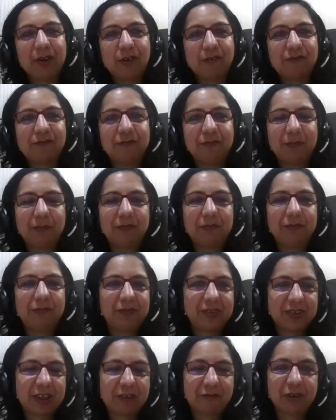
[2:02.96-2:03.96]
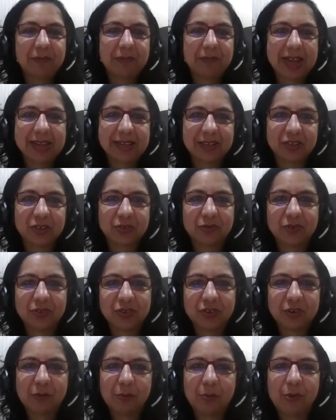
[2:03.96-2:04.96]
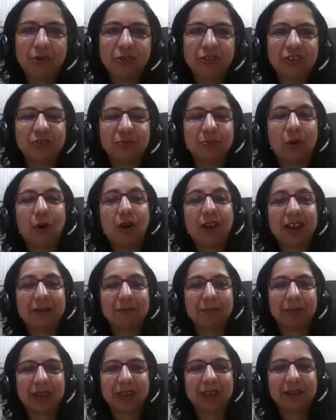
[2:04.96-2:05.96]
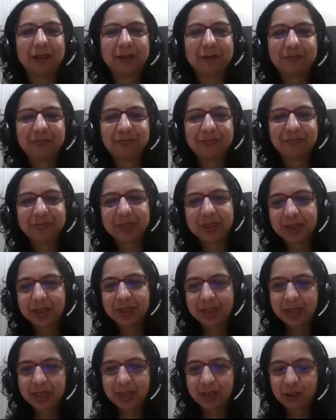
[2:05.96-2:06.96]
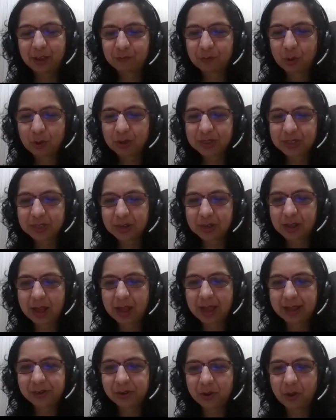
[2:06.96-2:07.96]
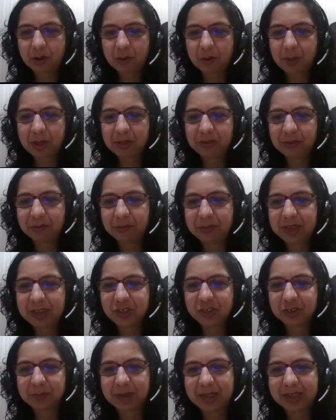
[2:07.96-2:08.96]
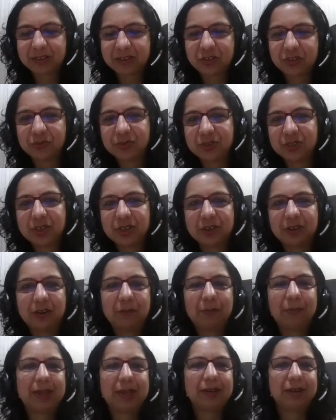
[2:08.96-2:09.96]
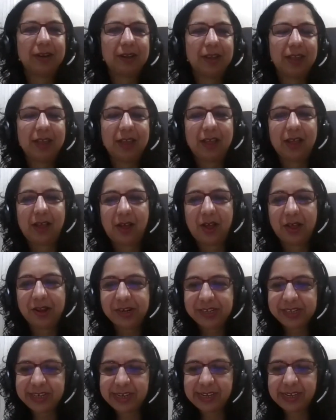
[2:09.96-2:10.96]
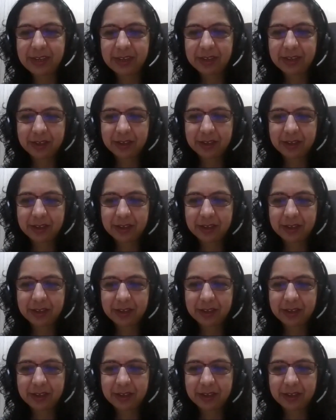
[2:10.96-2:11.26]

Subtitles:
of several milestones, both small and big. Of course, I'll talk about the major milestones here, but honestly,